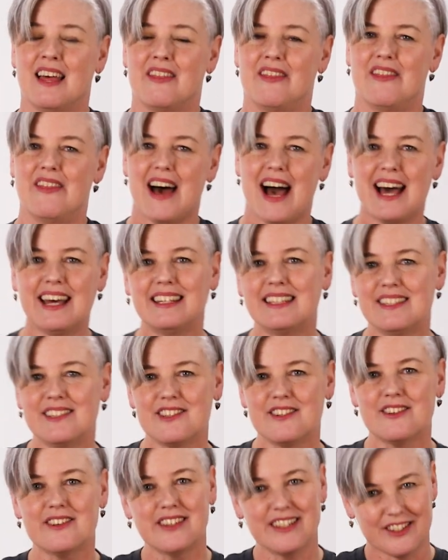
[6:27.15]
That
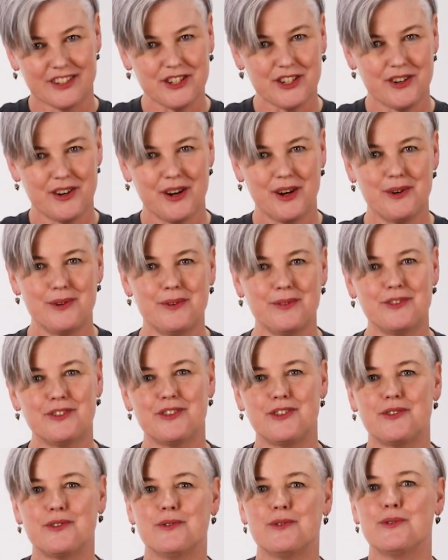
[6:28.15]
is your intro
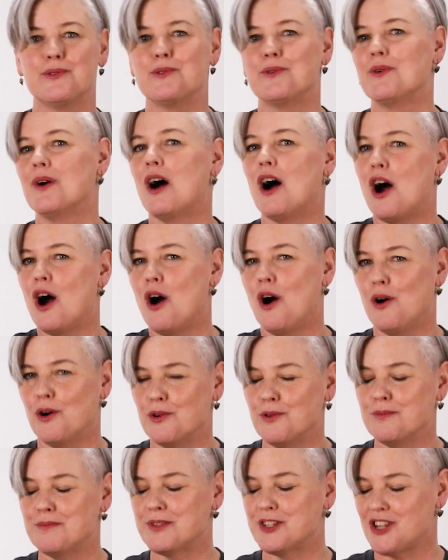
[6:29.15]
to
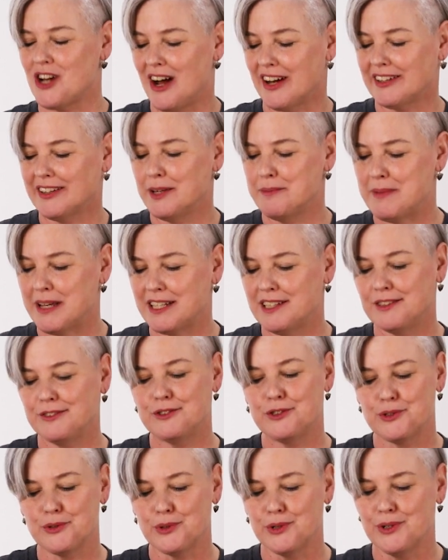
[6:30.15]
home chocolate
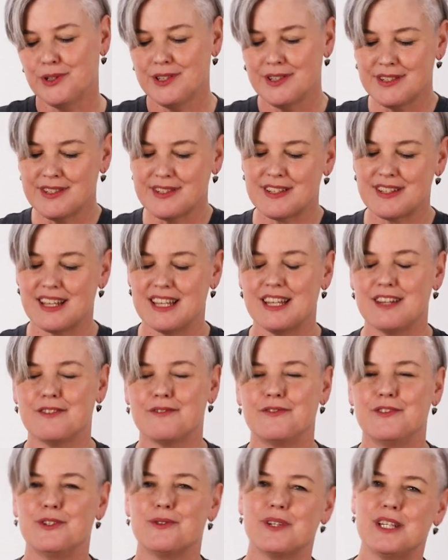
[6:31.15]
making tools.
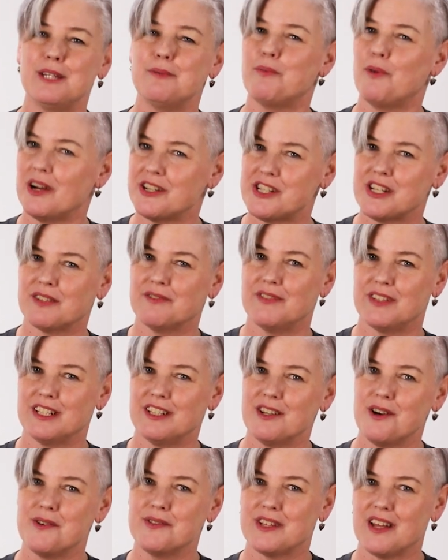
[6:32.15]
If you keep watching
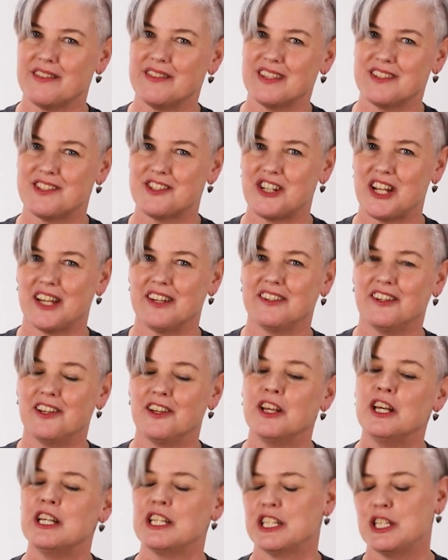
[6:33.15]
videos on this
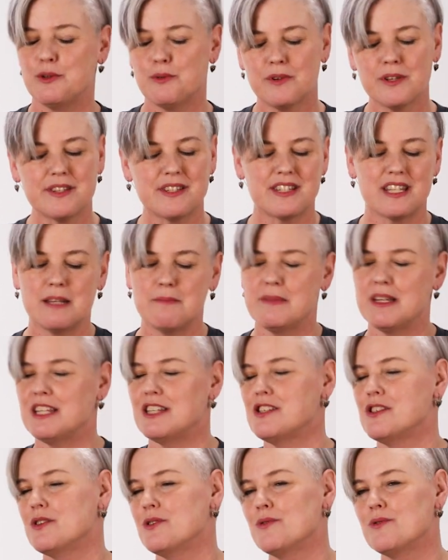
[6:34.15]
channel, you will see me
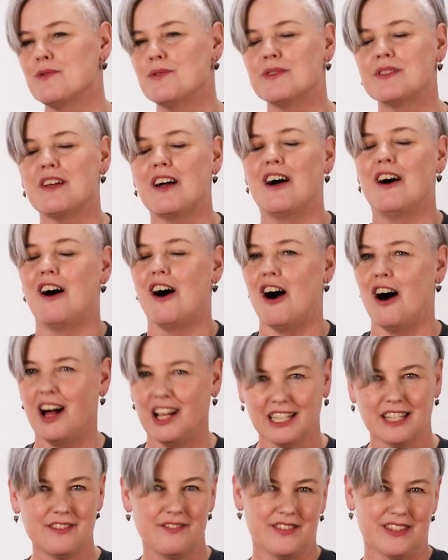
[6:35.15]
use
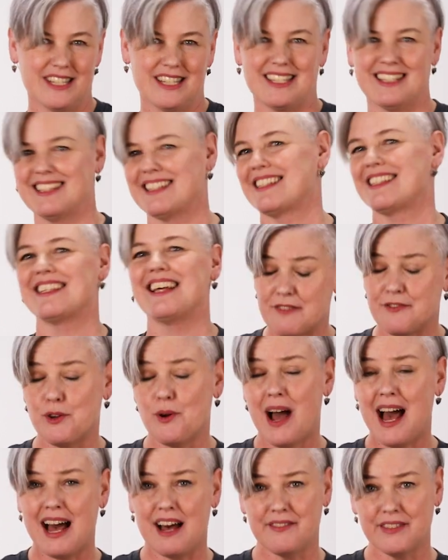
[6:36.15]
all of these. If you
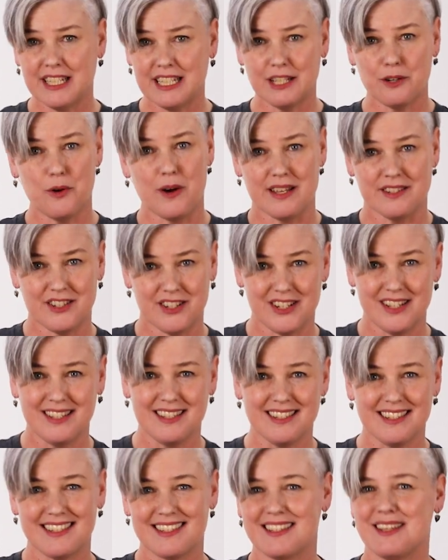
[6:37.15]
have any
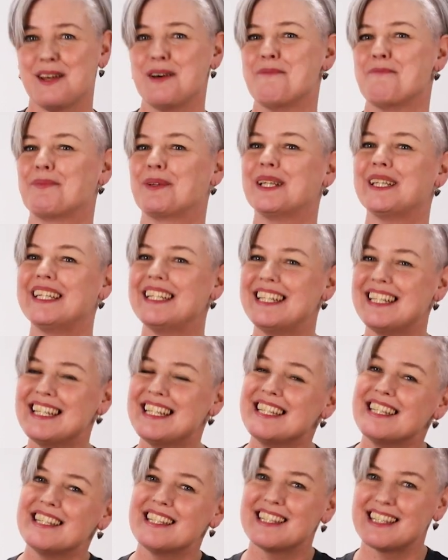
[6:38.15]
questions,
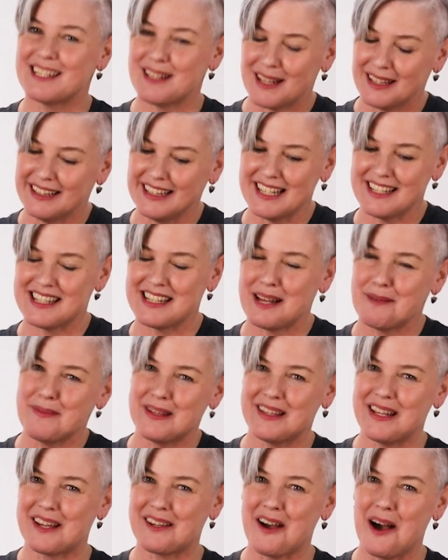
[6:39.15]
please list them
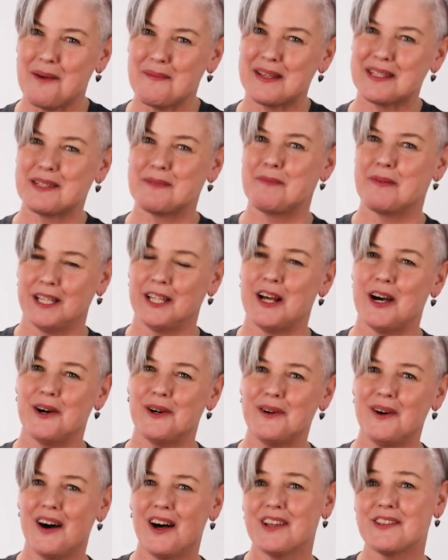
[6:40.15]
in the comments below.
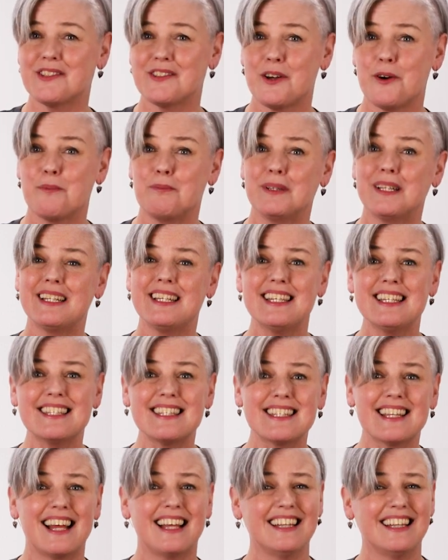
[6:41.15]
Also,
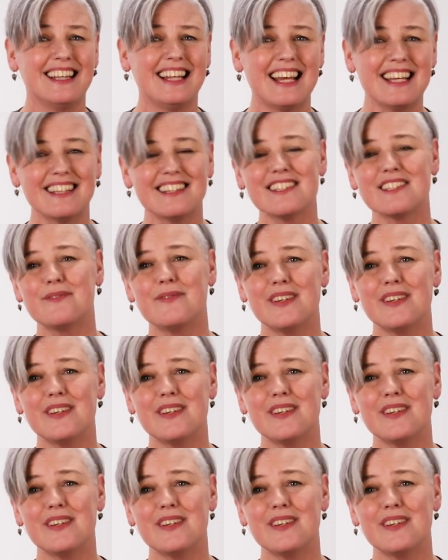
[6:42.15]
please like this